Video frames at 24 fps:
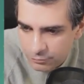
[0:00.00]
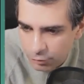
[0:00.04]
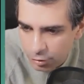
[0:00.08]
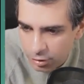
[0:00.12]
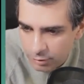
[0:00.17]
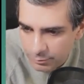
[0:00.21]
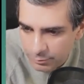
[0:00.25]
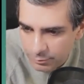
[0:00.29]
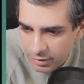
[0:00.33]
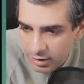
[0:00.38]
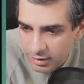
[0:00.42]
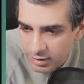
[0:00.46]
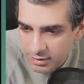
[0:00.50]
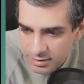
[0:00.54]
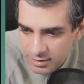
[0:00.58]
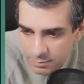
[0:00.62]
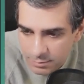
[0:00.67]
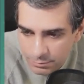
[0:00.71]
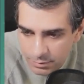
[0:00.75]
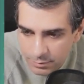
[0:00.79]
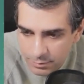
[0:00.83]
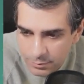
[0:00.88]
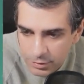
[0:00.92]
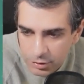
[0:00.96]
falling behind
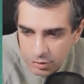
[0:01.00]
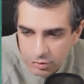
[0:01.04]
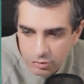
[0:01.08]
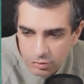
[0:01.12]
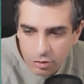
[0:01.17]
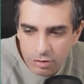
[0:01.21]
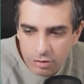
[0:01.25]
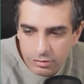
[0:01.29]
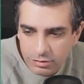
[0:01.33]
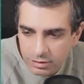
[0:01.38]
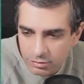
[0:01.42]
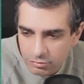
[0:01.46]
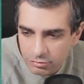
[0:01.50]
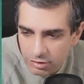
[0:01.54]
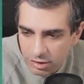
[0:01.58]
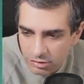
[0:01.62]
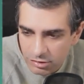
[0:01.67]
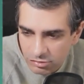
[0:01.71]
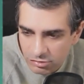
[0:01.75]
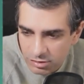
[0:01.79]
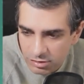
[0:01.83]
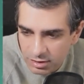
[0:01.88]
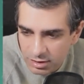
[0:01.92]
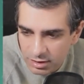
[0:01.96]
simply because content
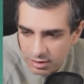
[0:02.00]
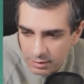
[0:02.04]
creation